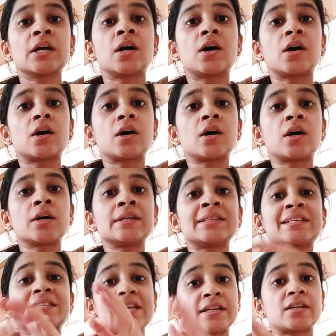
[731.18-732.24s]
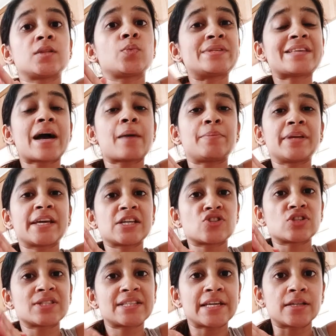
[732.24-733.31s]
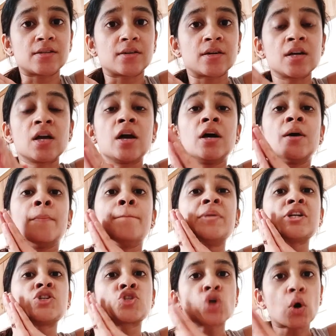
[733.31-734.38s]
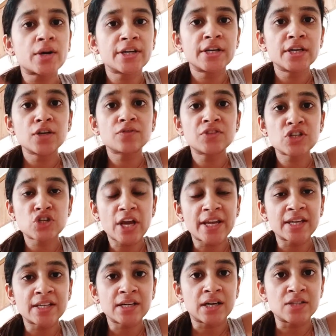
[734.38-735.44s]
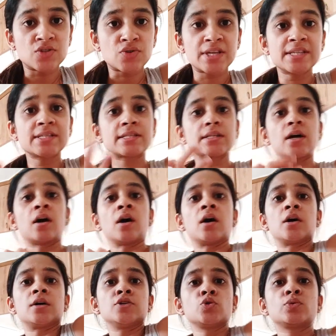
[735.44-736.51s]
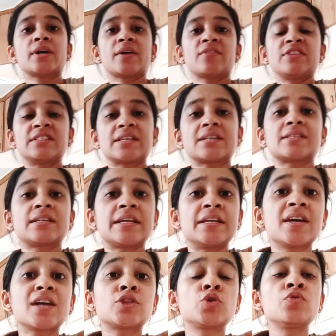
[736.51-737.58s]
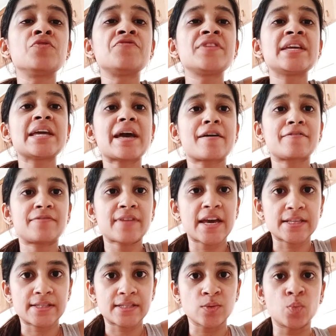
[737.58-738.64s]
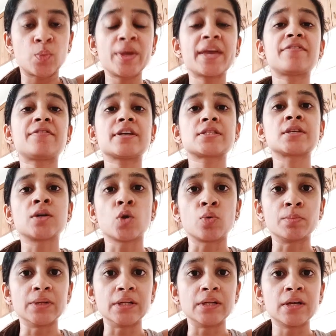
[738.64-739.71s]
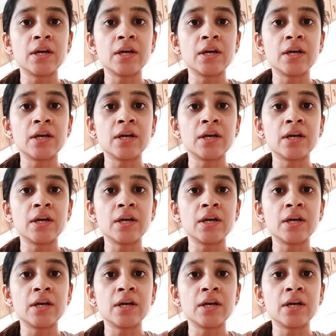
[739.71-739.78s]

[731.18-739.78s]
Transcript: the center, the visa application center. Majority of the Schengen countries do their visas in India through VFS Global.